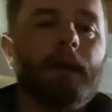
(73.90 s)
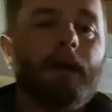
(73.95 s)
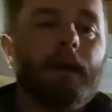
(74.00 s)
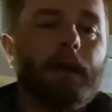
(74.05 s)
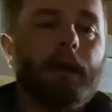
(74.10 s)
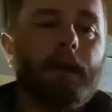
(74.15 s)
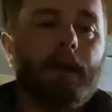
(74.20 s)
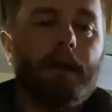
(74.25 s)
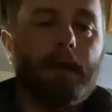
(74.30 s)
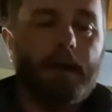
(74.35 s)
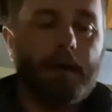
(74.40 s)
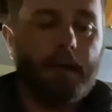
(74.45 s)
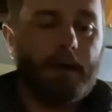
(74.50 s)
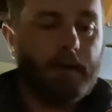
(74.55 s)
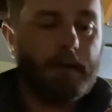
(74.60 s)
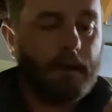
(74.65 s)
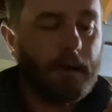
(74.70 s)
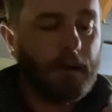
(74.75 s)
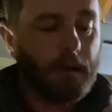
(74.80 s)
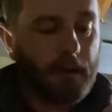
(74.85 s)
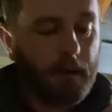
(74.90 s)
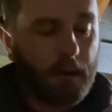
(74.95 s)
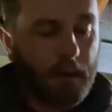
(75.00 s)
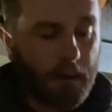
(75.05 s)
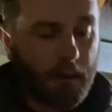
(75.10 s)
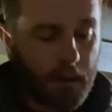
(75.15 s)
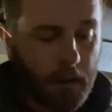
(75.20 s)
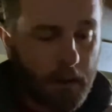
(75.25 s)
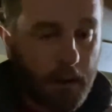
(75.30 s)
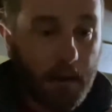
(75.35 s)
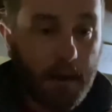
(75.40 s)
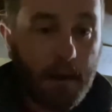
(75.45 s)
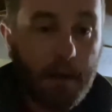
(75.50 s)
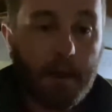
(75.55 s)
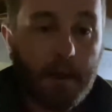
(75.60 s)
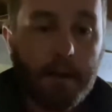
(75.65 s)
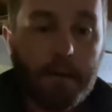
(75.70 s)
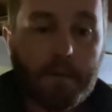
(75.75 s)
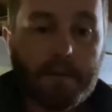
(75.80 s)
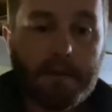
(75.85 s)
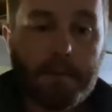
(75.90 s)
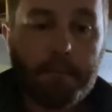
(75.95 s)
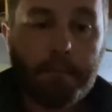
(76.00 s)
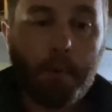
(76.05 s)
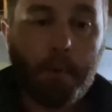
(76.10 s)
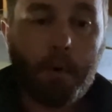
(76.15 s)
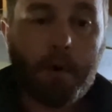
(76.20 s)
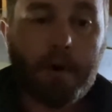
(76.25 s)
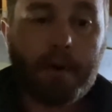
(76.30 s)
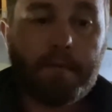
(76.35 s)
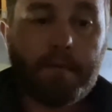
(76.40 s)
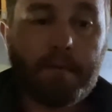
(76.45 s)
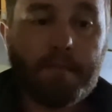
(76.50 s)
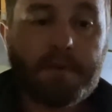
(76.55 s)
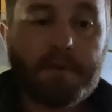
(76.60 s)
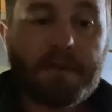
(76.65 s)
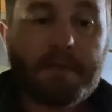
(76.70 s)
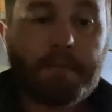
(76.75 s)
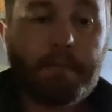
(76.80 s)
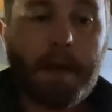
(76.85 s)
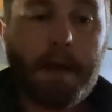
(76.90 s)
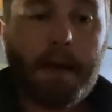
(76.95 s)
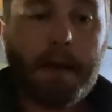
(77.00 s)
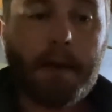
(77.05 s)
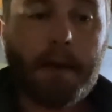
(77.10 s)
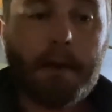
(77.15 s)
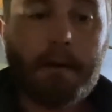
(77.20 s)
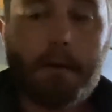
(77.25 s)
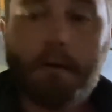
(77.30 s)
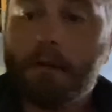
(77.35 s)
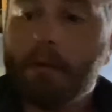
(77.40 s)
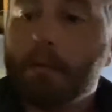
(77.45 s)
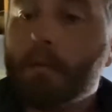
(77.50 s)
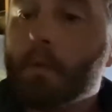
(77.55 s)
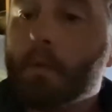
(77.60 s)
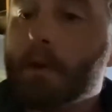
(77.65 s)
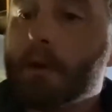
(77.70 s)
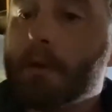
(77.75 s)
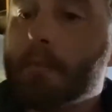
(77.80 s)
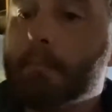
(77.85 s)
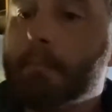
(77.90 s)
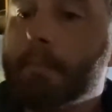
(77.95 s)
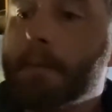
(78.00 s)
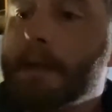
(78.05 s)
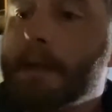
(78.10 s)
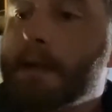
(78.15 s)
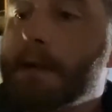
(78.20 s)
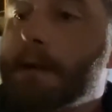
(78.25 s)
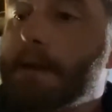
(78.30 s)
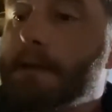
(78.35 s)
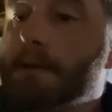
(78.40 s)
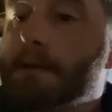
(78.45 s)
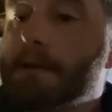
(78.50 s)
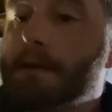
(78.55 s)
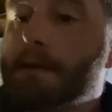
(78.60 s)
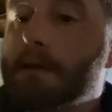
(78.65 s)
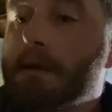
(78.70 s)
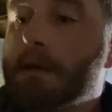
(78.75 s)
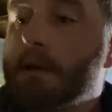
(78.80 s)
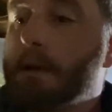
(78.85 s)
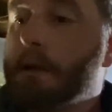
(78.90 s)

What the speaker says: And it was imported from Spain, where the bees